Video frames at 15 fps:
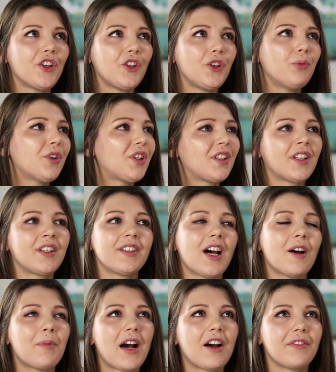you wouldn't end
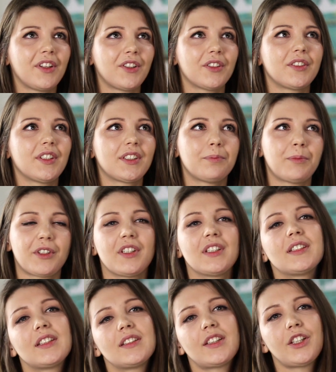up having those
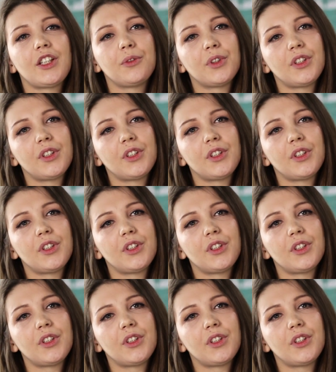experiences that you